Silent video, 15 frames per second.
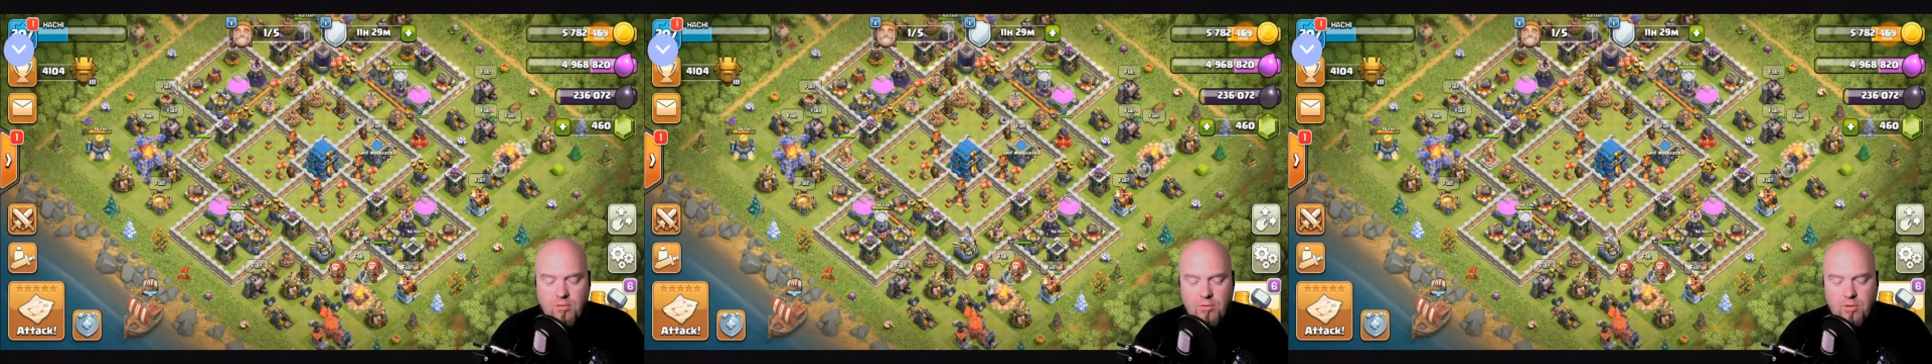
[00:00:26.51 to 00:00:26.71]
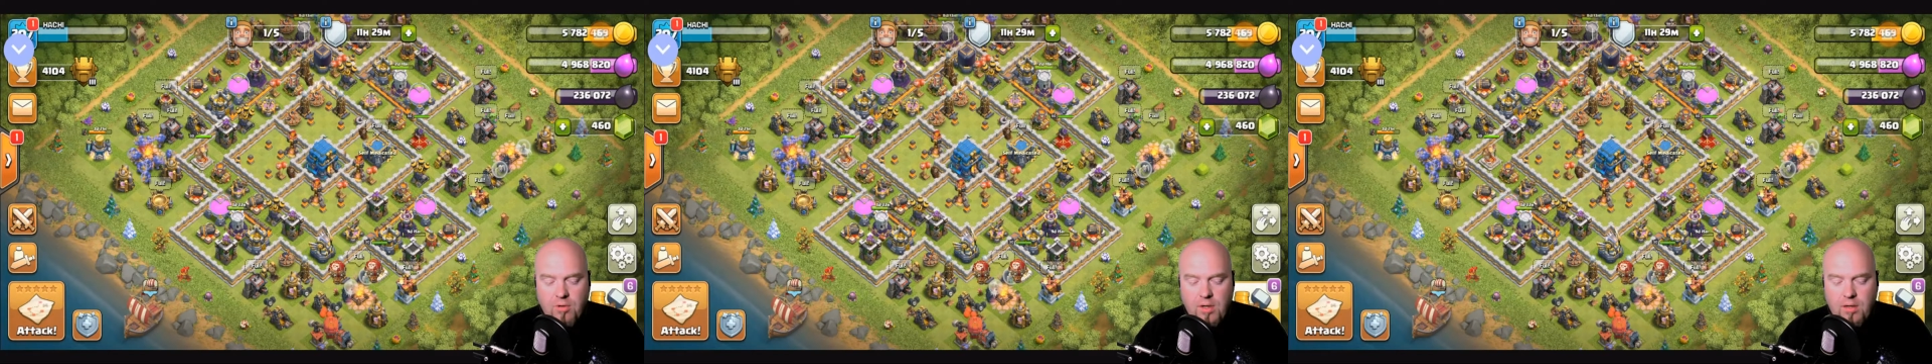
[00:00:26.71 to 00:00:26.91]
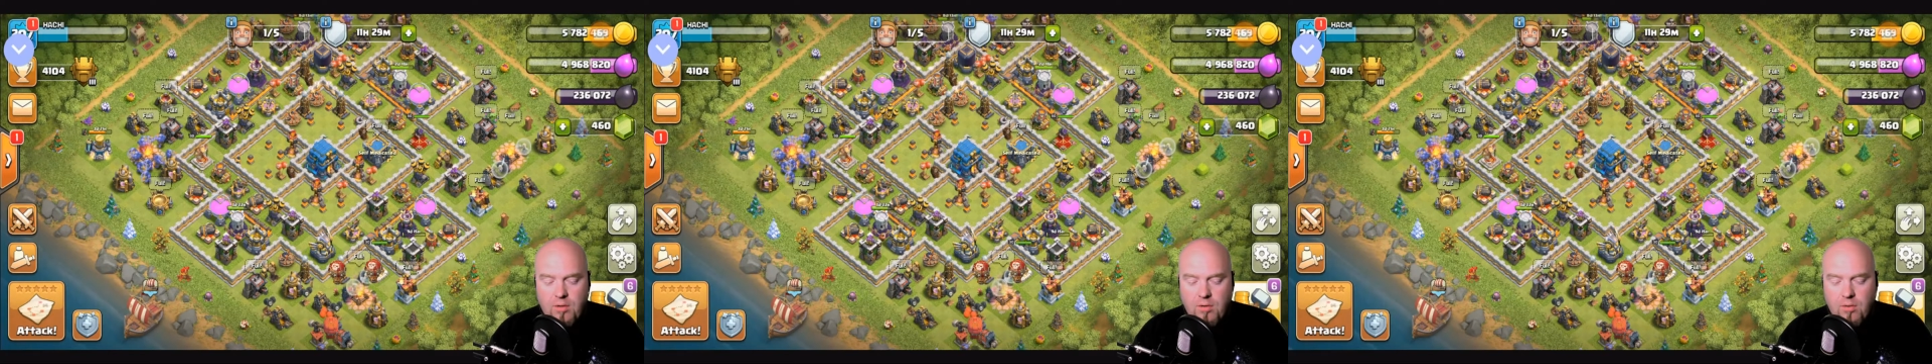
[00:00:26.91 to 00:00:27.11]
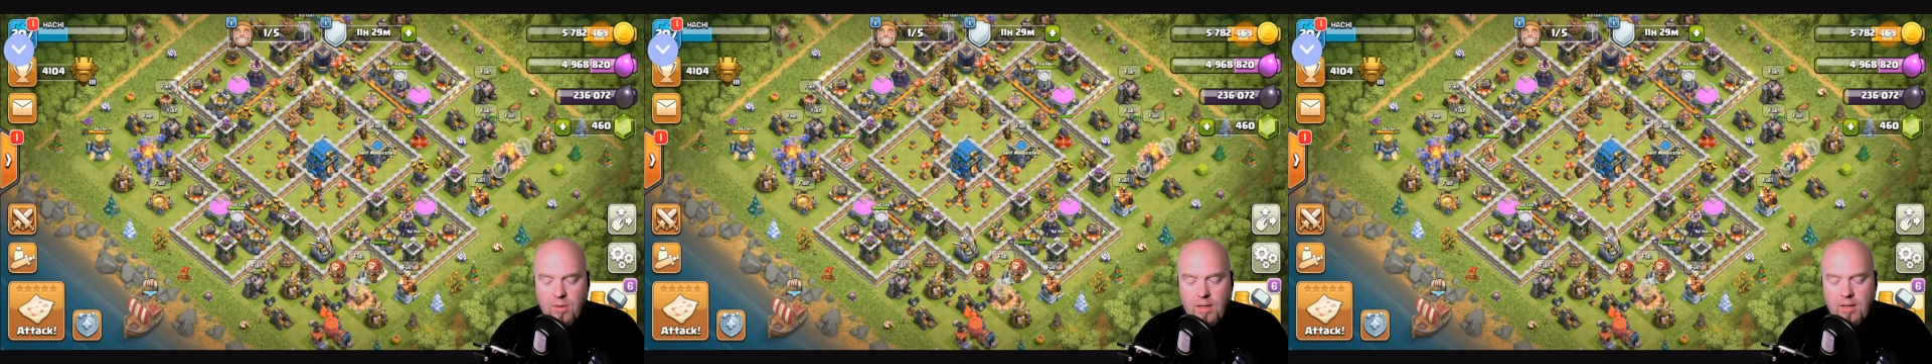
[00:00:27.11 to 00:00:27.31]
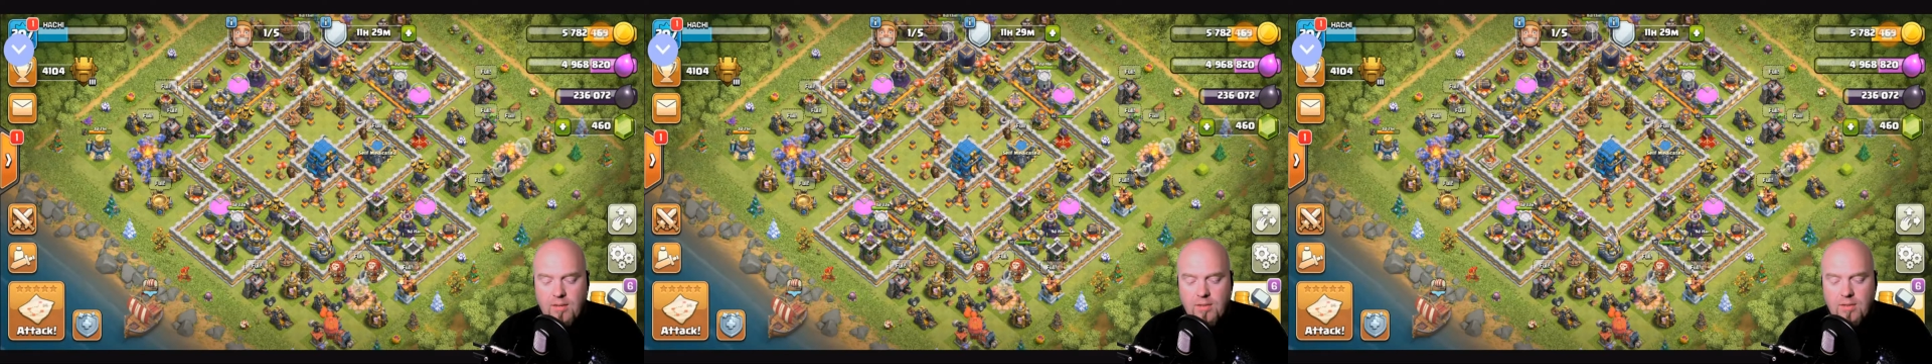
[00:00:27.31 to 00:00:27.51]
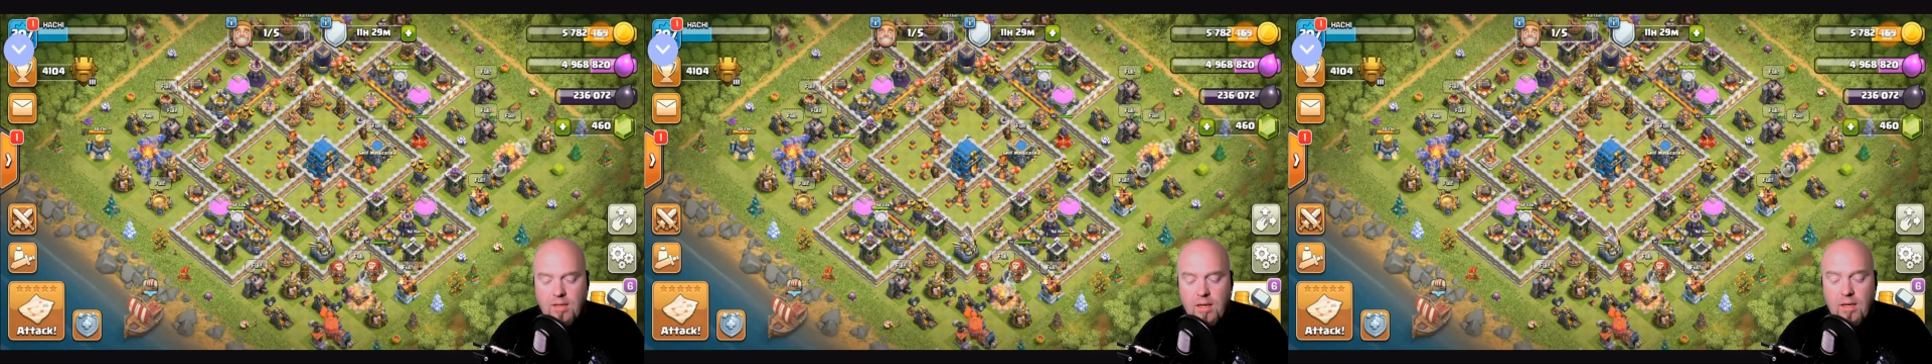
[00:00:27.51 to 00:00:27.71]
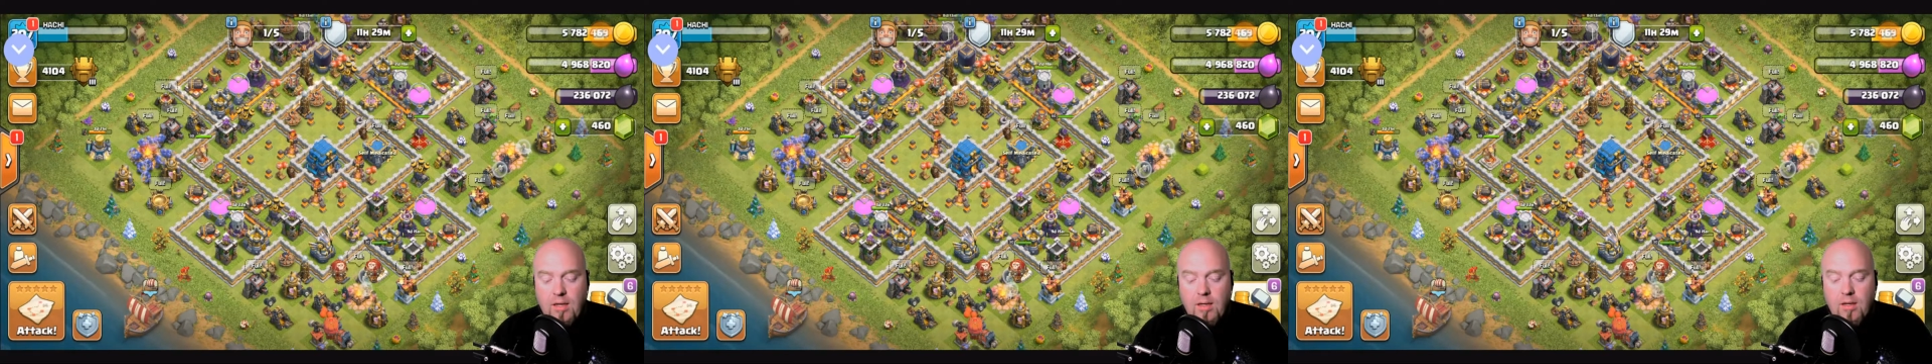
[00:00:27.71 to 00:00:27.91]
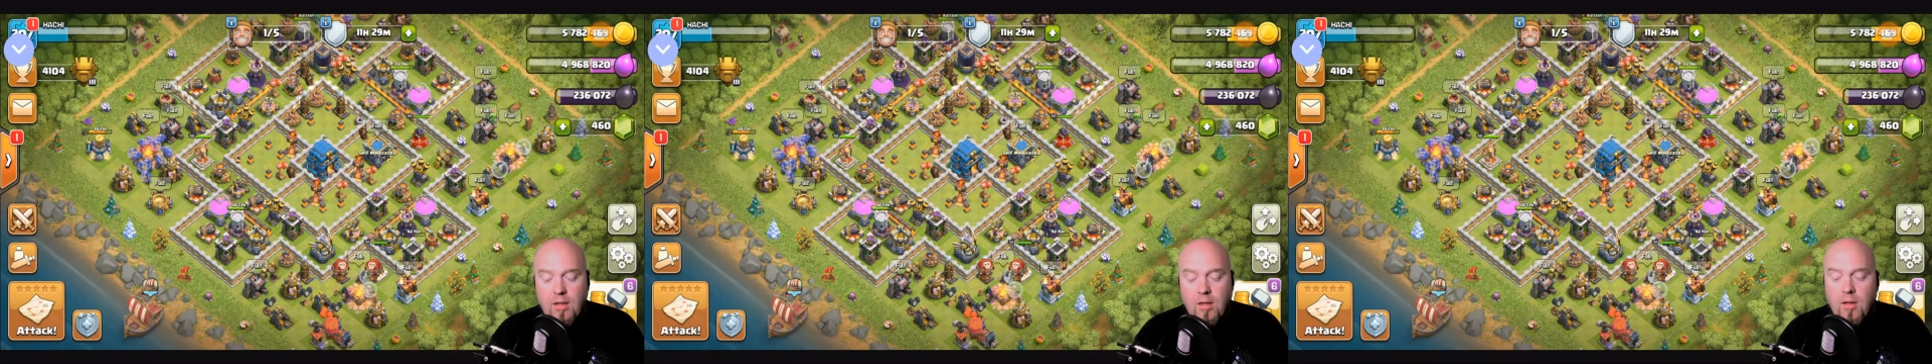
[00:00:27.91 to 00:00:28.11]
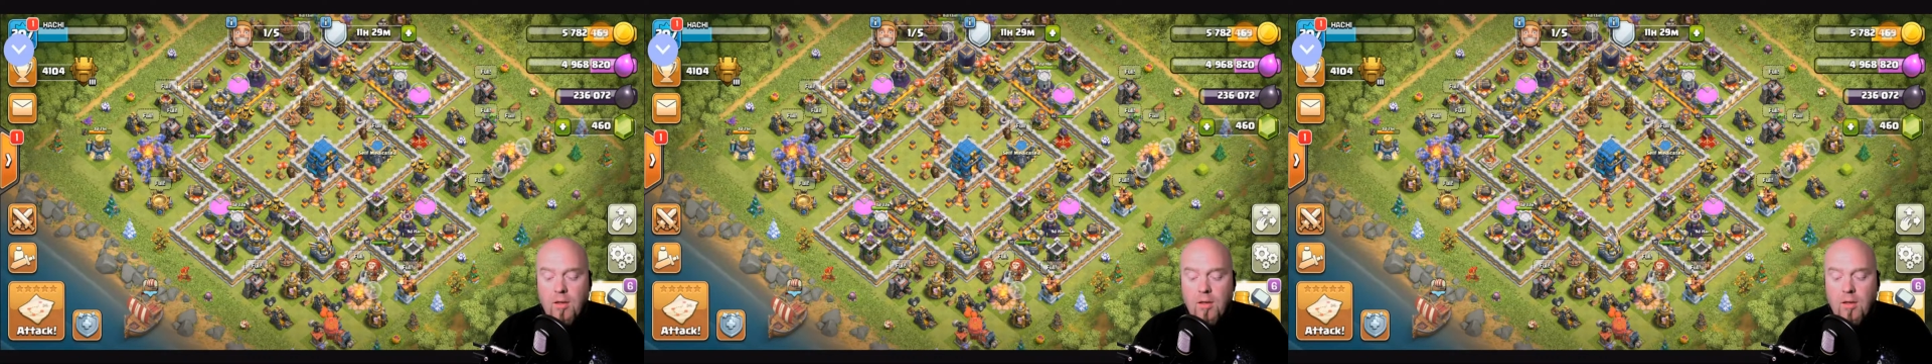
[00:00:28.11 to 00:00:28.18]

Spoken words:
Great, who has a